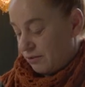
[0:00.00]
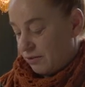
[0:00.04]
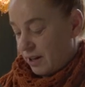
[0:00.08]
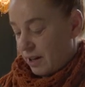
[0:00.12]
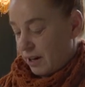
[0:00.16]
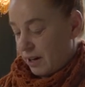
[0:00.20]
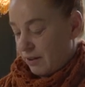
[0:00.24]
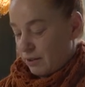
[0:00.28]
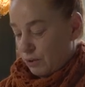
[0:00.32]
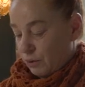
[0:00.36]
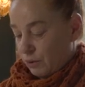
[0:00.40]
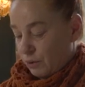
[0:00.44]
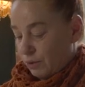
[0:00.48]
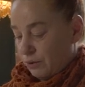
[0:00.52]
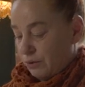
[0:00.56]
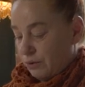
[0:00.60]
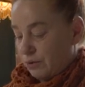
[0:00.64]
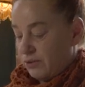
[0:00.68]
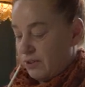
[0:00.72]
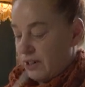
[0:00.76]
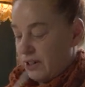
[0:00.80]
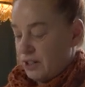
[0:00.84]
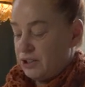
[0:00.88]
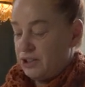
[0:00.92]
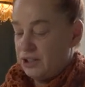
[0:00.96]
a very
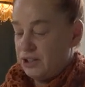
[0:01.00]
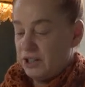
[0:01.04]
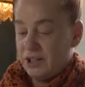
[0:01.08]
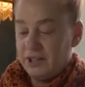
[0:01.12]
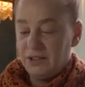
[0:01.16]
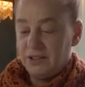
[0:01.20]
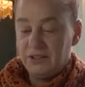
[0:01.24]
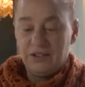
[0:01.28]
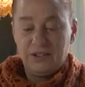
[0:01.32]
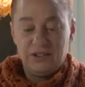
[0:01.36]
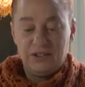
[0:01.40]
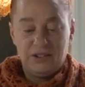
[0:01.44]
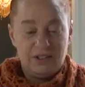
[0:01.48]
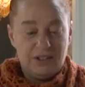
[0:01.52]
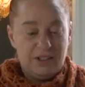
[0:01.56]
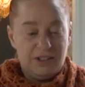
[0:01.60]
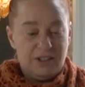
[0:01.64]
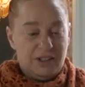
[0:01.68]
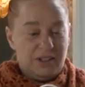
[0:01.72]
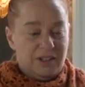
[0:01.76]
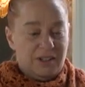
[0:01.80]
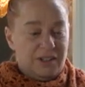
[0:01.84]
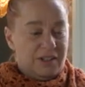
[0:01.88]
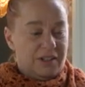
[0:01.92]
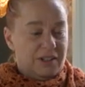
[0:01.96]
old-fashioned
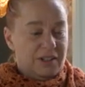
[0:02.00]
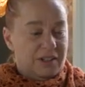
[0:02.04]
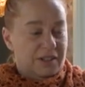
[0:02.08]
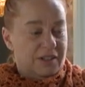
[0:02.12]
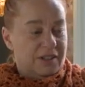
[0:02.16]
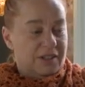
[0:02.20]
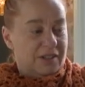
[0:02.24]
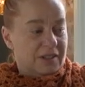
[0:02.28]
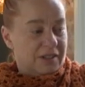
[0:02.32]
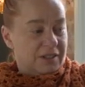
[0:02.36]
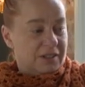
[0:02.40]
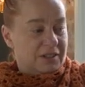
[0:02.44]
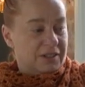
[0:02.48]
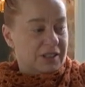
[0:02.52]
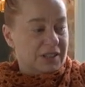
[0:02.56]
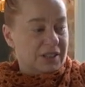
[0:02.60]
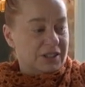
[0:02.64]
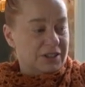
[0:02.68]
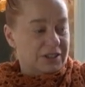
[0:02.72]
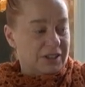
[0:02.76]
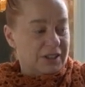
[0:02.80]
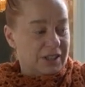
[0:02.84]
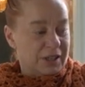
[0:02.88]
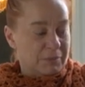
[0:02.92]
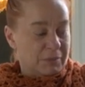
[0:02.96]

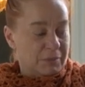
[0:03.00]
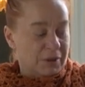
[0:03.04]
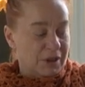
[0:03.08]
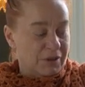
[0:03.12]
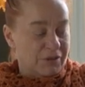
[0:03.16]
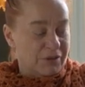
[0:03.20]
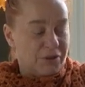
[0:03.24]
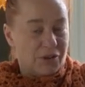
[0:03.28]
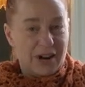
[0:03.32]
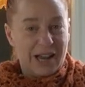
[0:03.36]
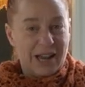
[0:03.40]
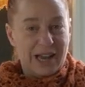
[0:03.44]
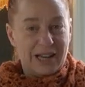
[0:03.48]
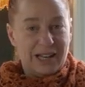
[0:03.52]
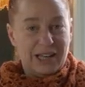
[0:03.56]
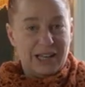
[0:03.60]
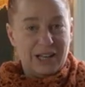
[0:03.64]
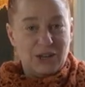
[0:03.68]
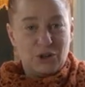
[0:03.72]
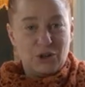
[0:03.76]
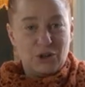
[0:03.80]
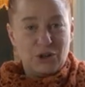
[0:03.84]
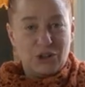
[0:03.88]
system for hanging